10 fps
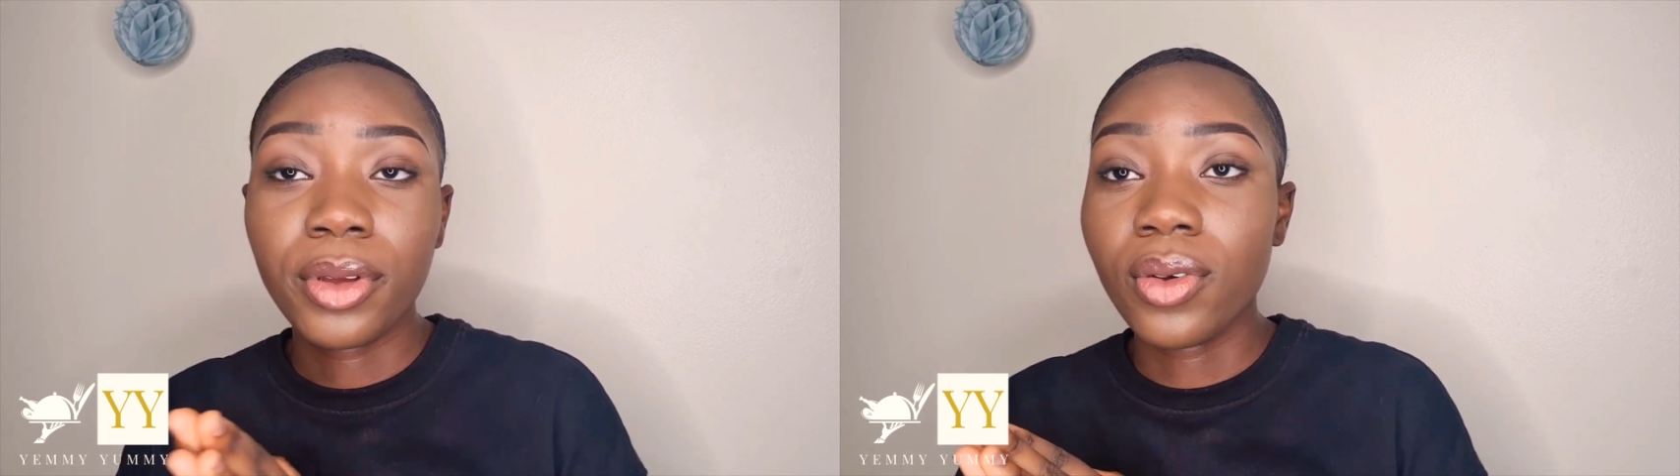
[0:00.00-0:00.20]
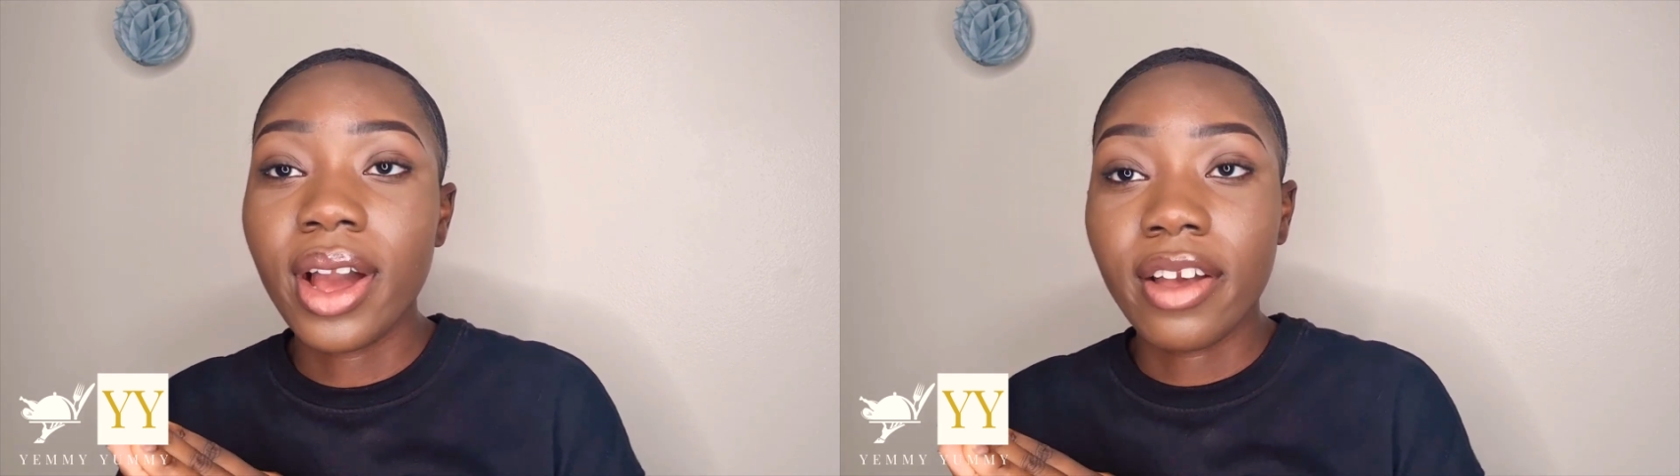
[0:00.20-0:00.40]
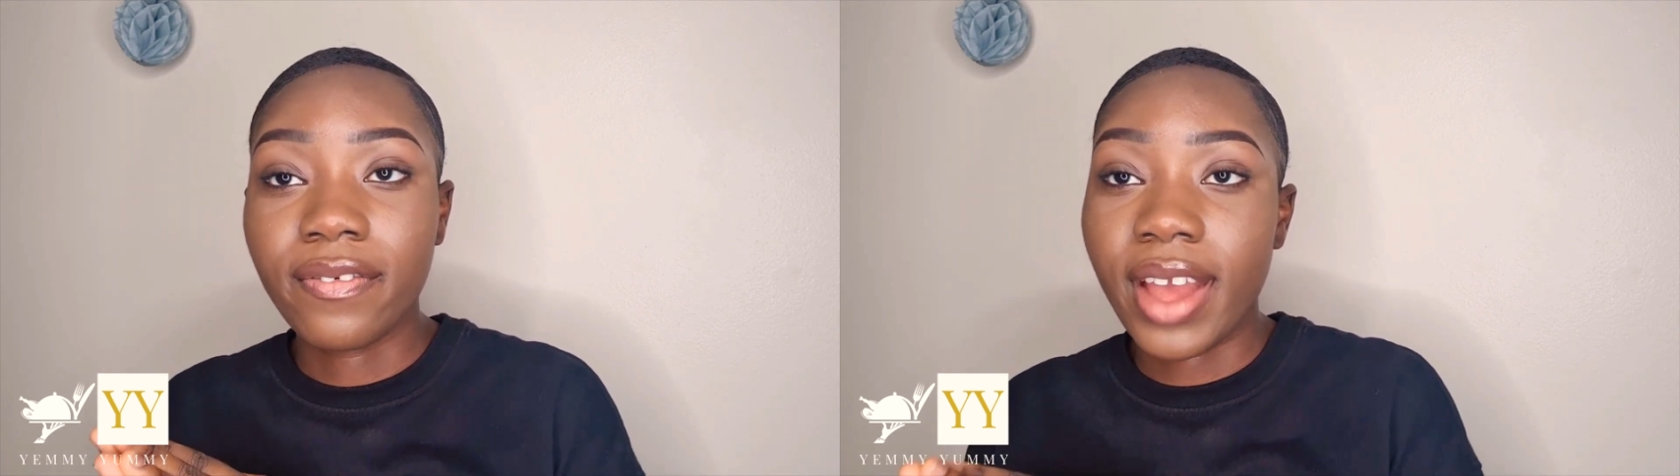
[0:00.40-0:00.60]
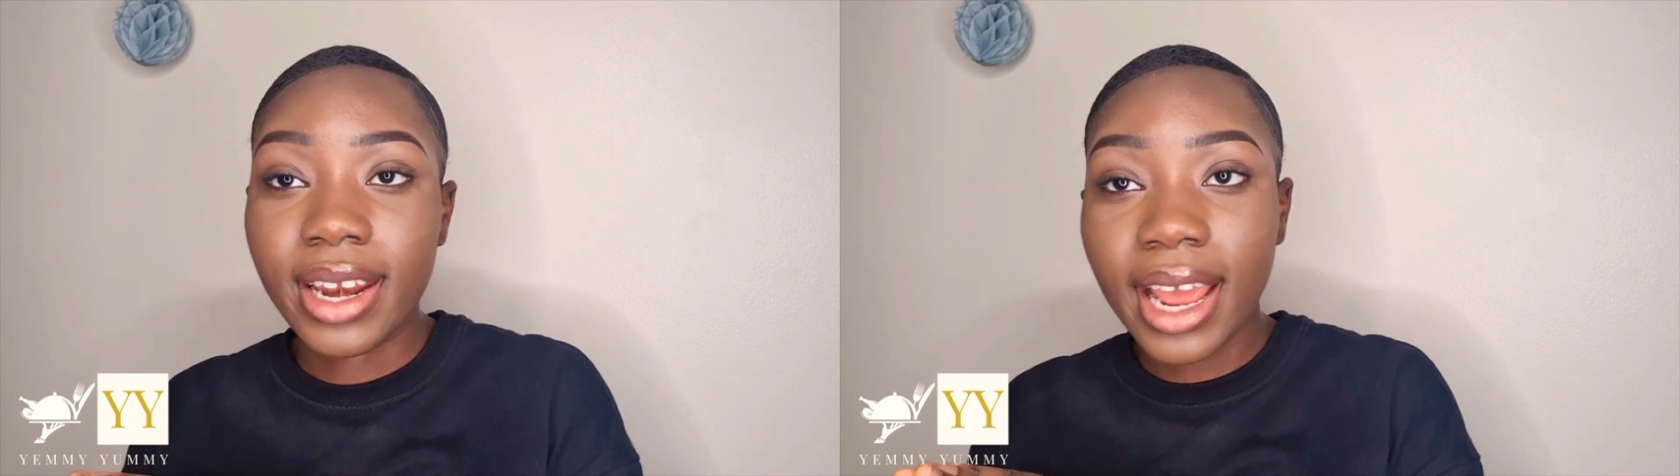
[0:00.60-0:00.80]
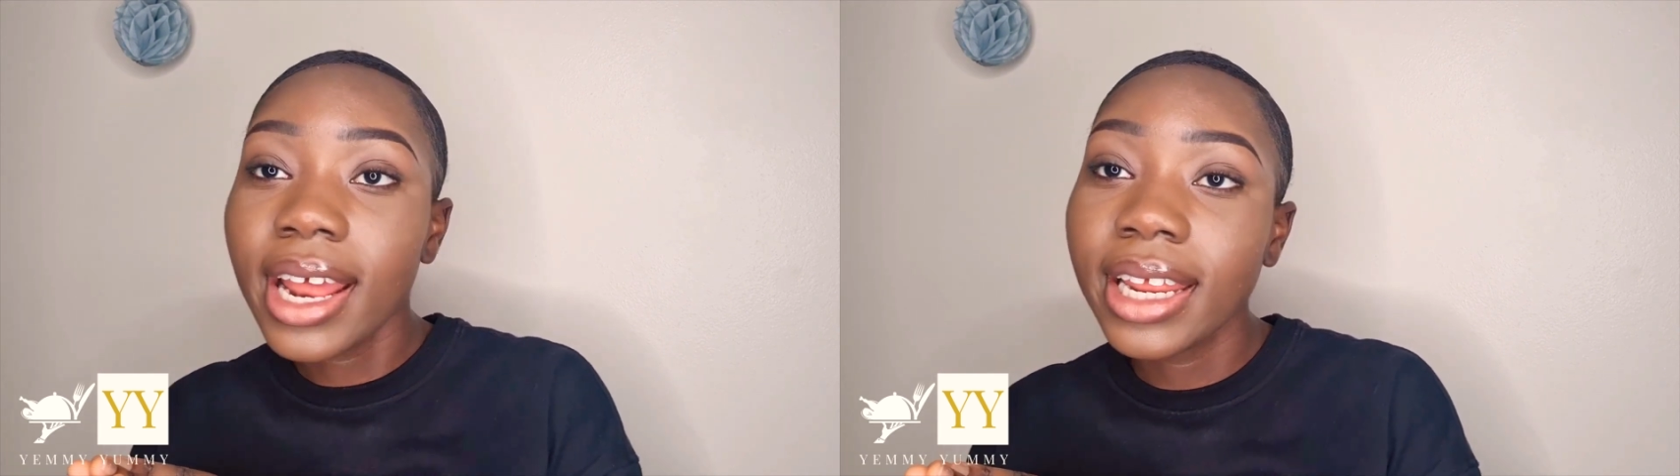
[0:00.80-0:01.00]
or you can't
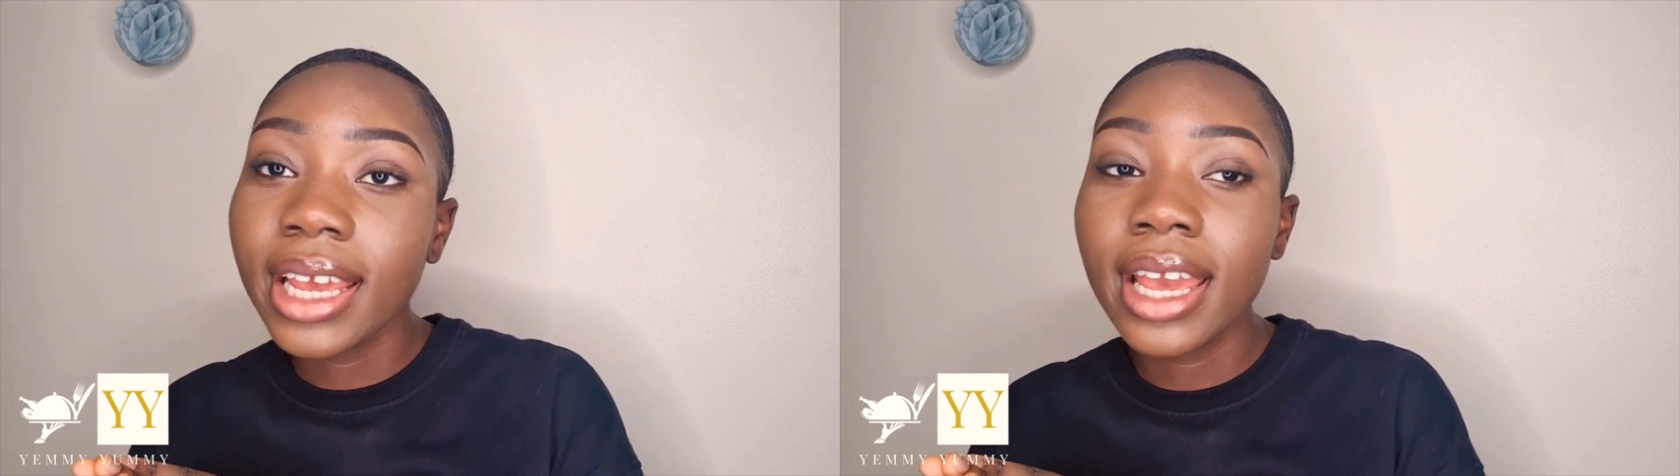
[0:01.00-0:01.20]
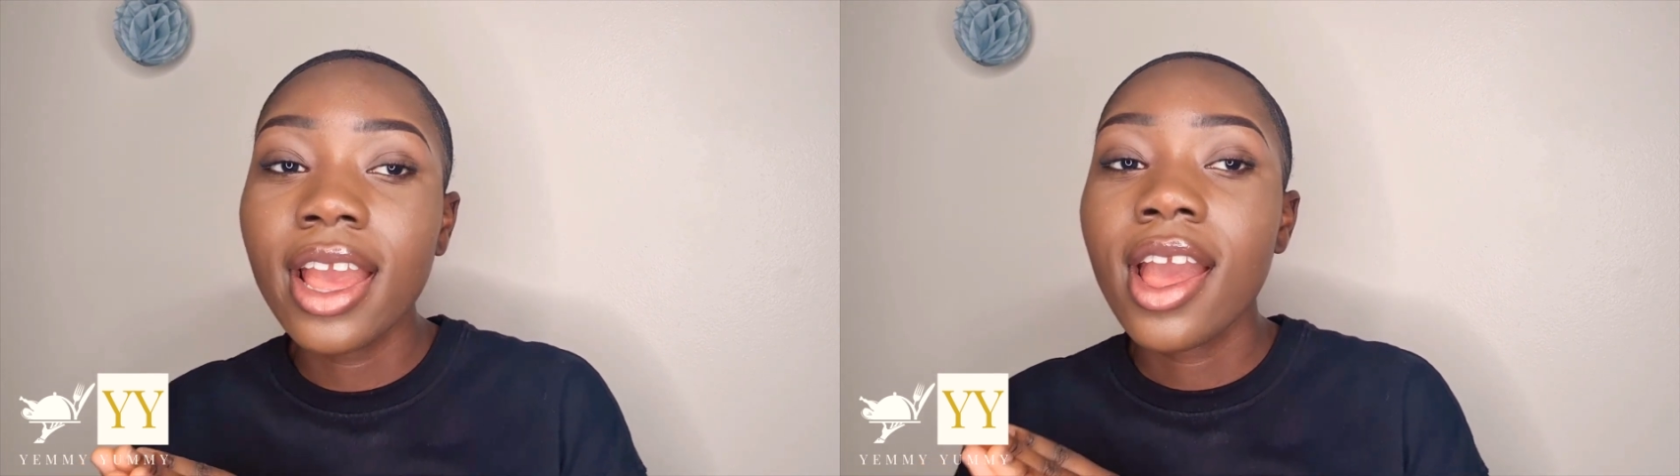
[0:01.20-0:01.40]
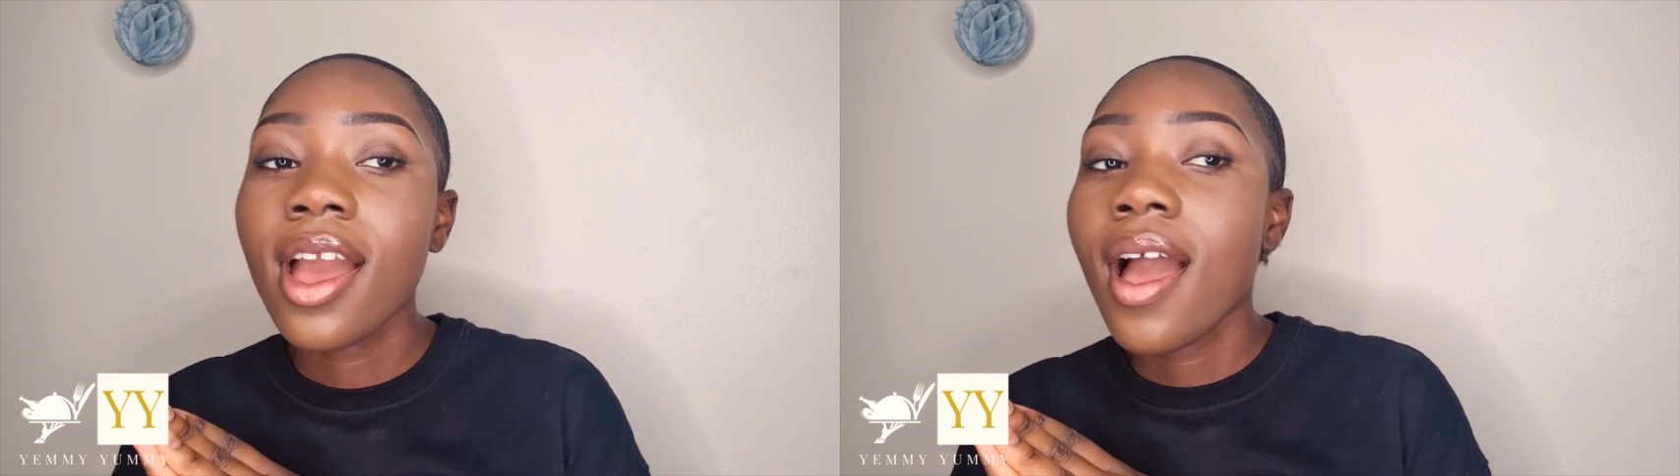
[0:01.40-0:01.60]
find any,